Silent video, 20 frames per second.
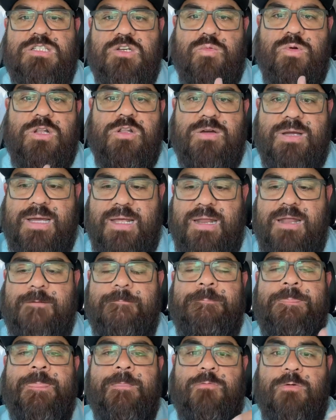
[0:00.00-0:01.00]
So we look at it
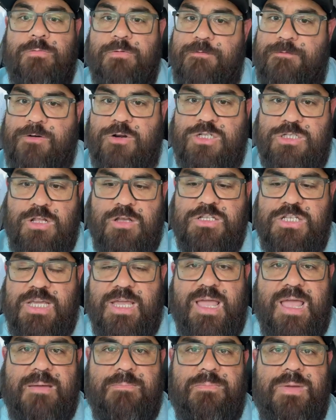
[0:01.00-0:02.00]
when we first launch a
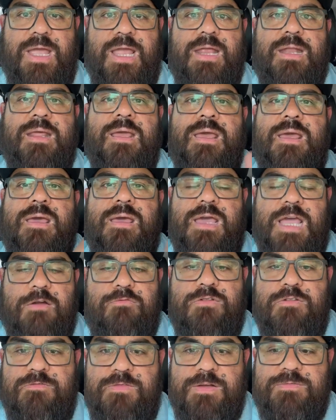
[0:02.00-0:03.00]
campaign
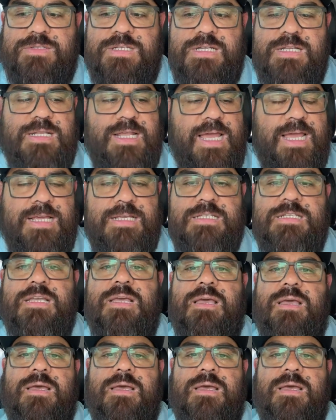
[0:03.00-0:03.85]
every 15 days.